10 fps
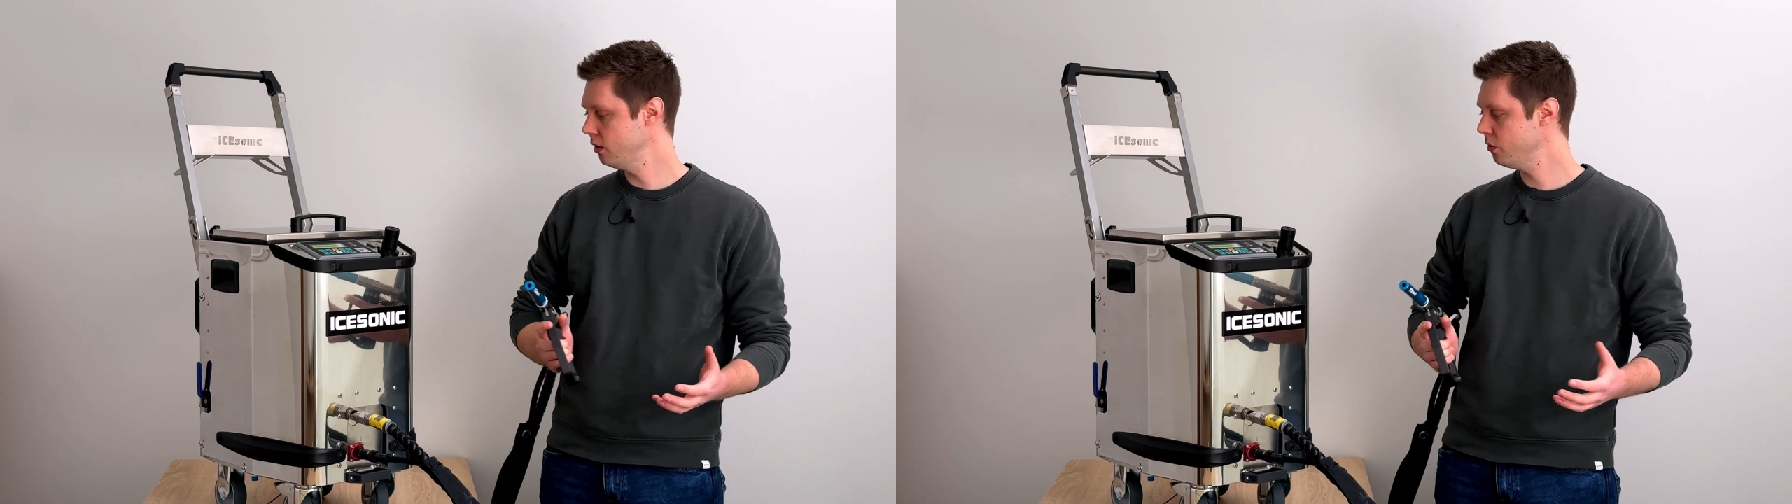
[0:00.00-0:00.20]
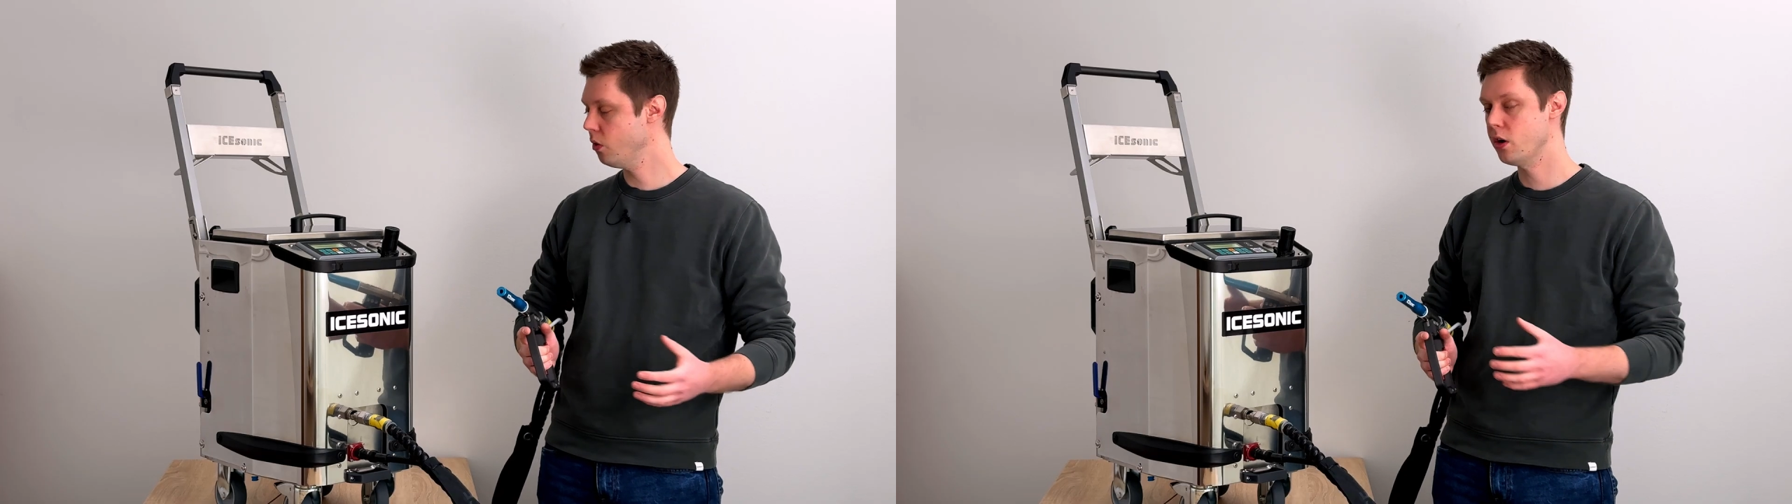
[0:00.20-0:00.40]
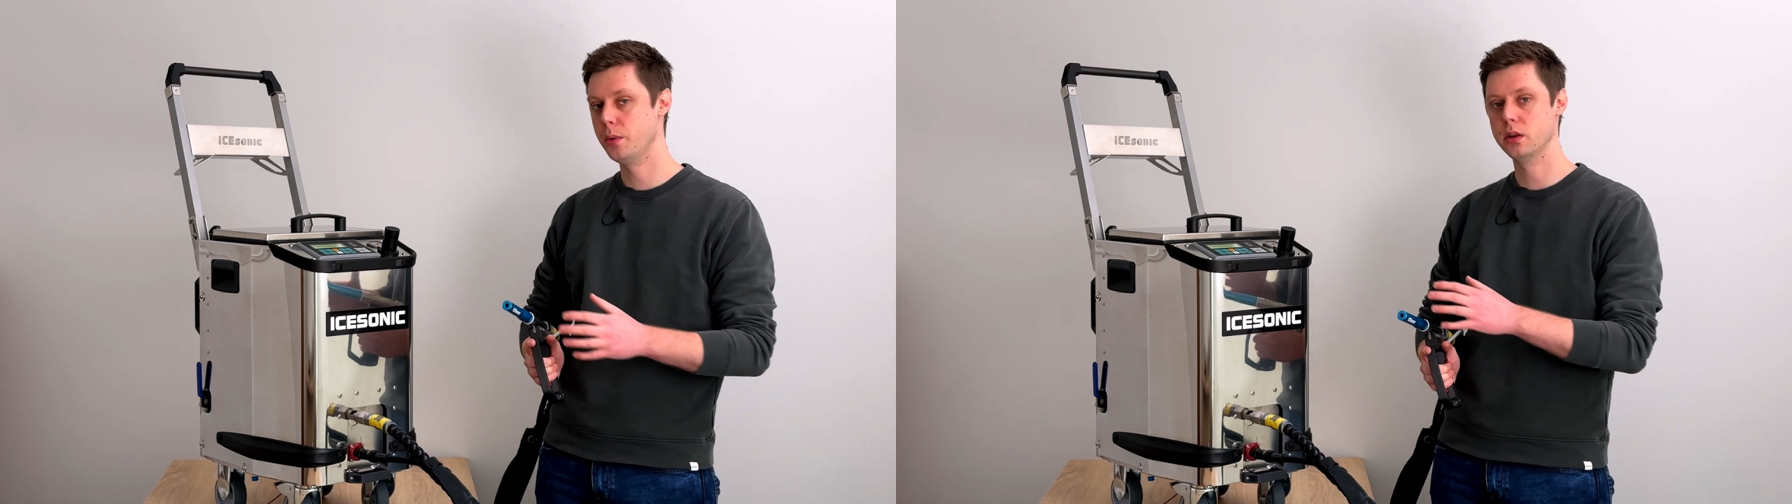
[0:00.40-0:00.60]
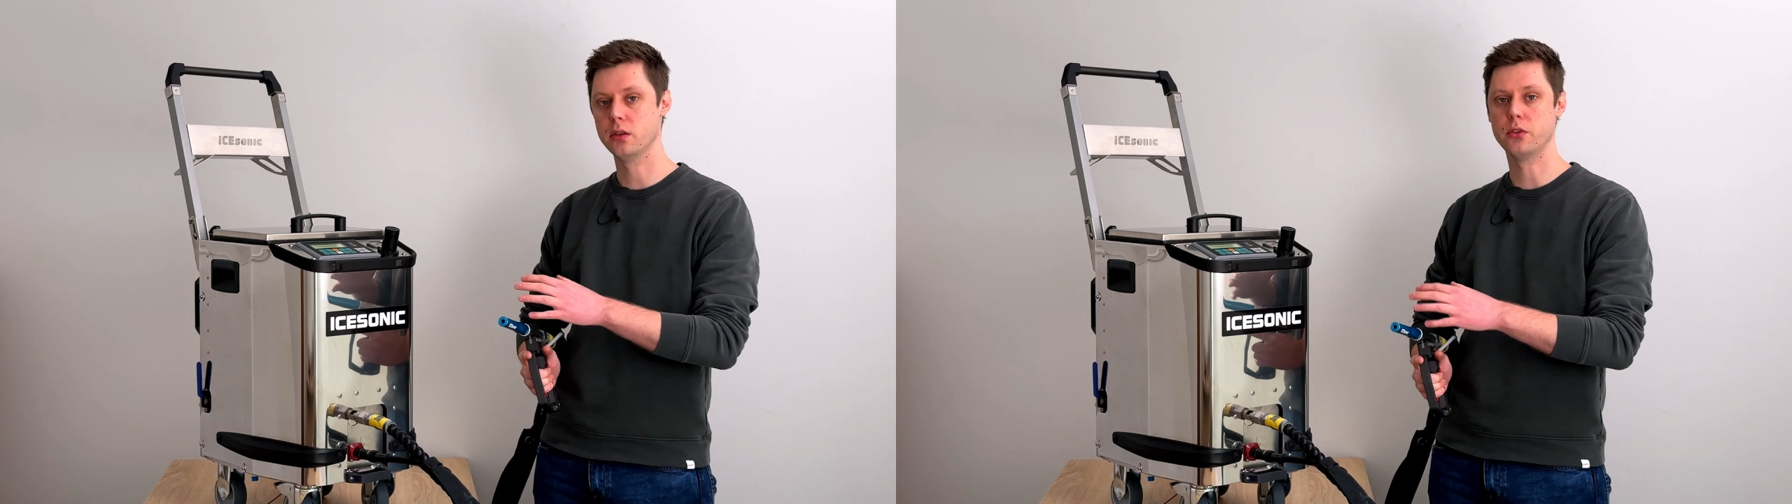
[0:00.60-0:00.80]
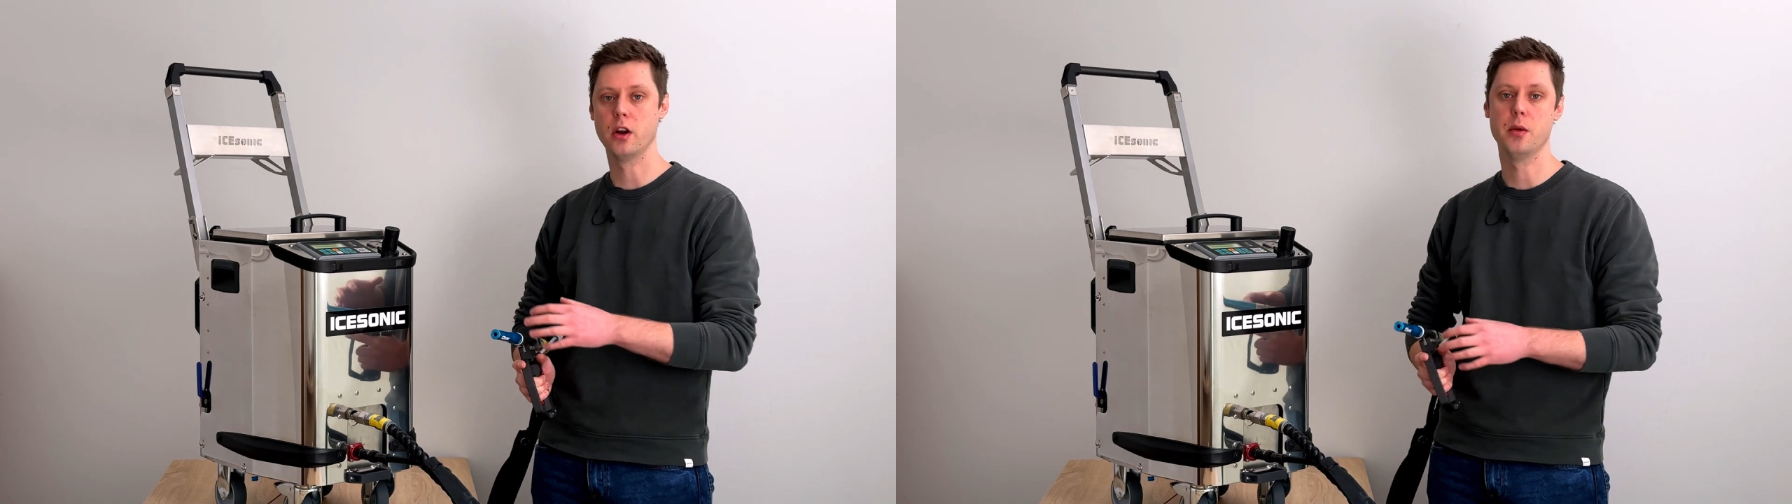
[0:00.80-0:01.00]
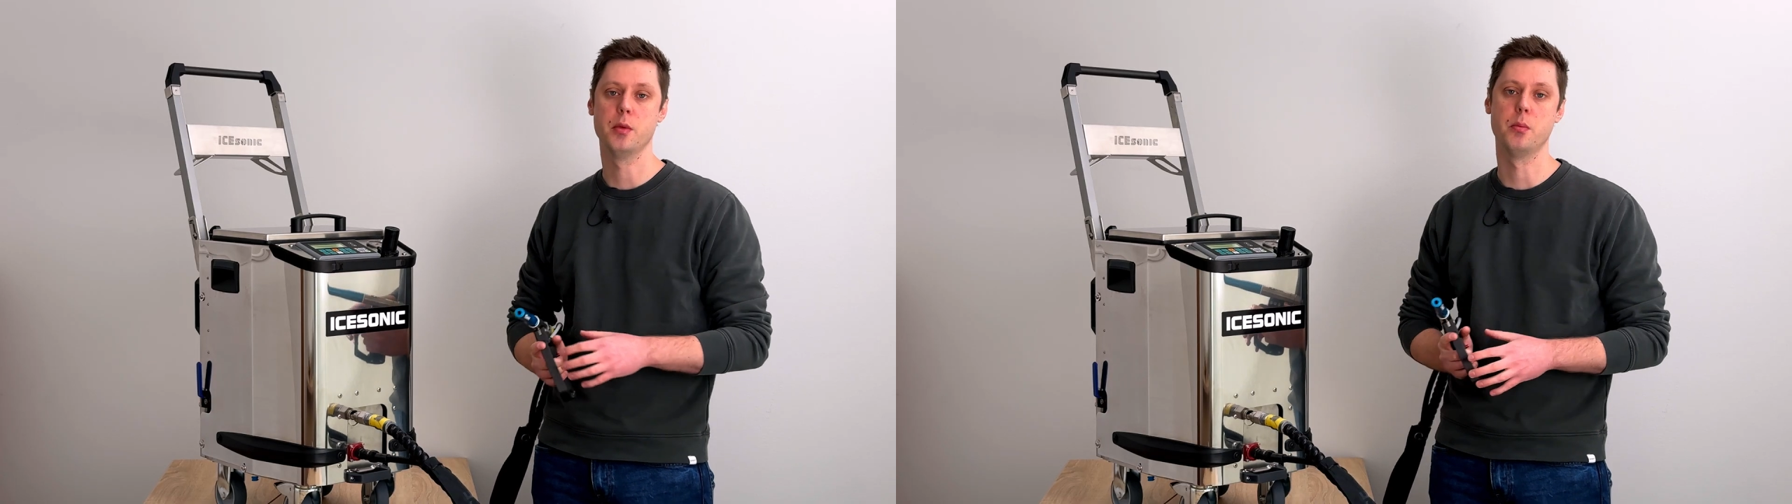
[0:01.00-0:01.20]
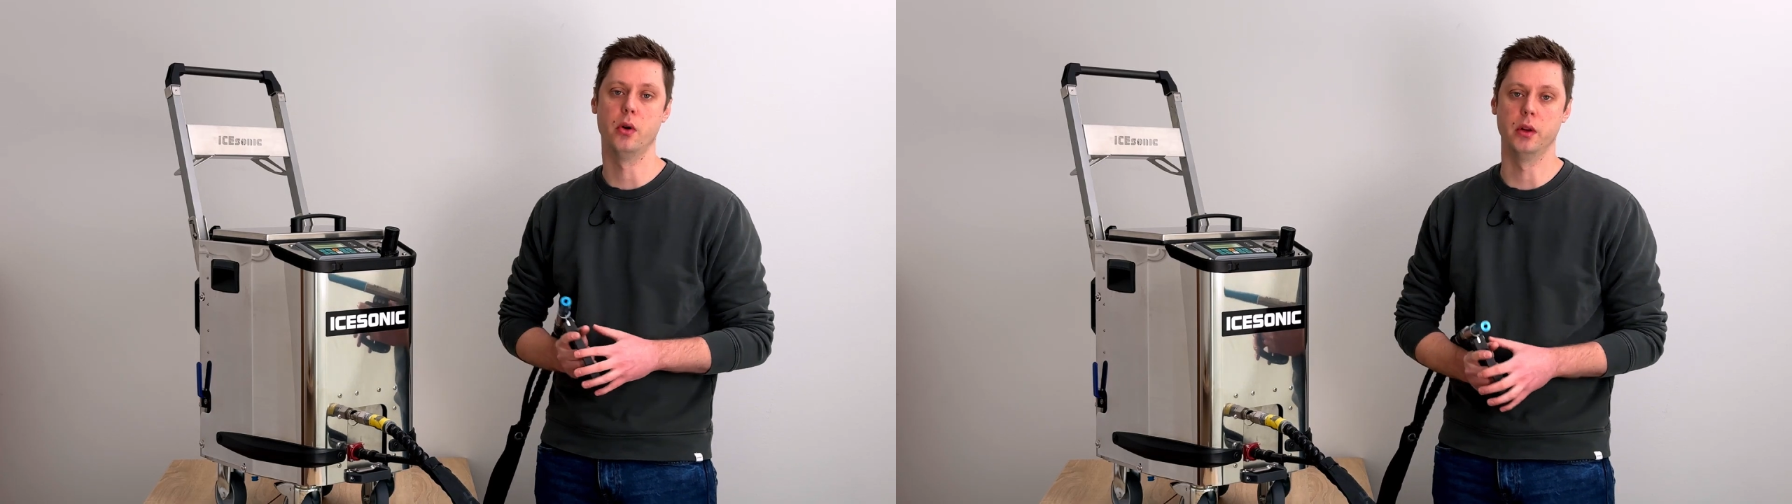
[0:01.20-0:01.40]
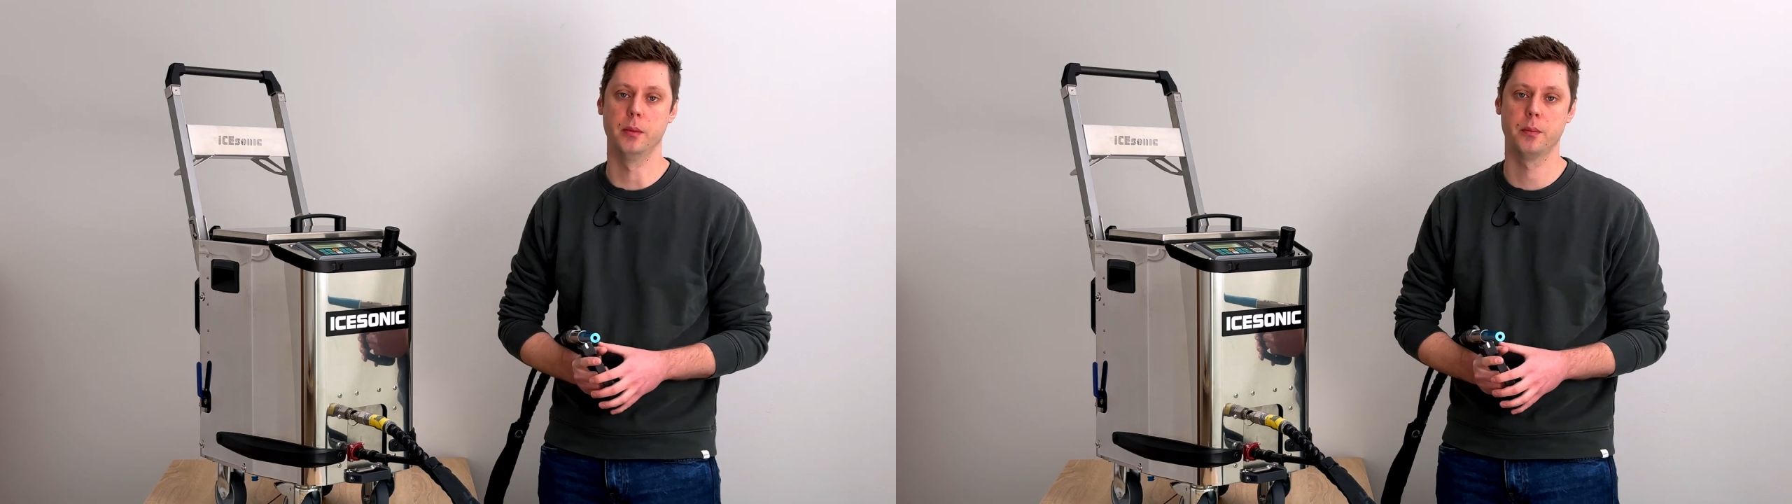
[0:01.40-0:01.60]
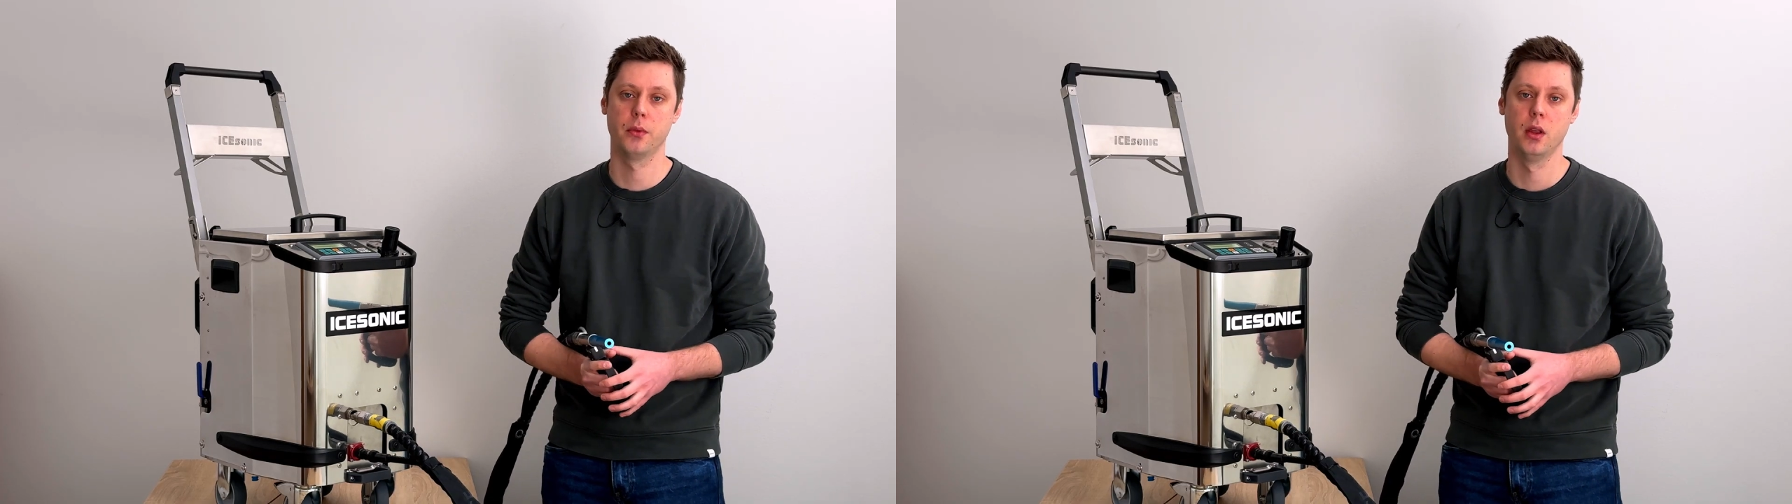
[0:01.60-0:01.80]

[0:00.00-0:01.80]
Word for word: Let's talk about the frame and body.